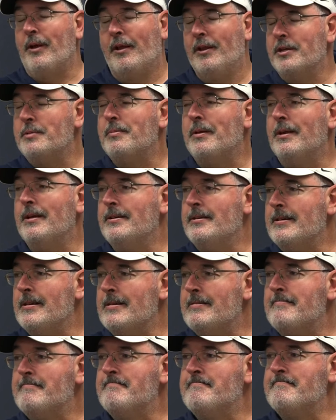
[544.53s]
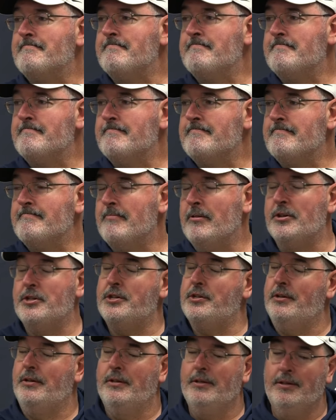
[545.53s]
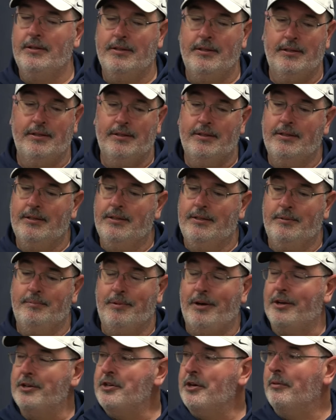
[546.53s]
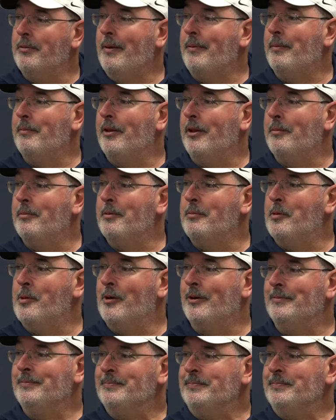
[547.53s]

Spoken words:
all these plays, yeah. Okay. Which probably should have repped them a little bit more.